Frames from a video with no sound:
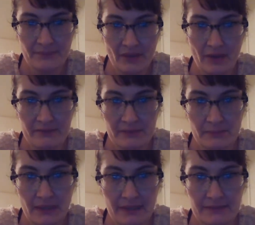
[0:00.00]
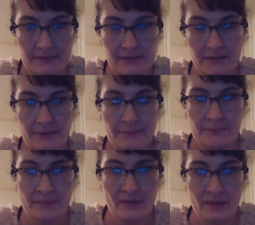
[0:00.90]
harvest plants
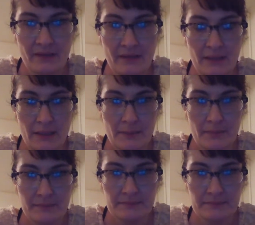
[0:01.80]
um,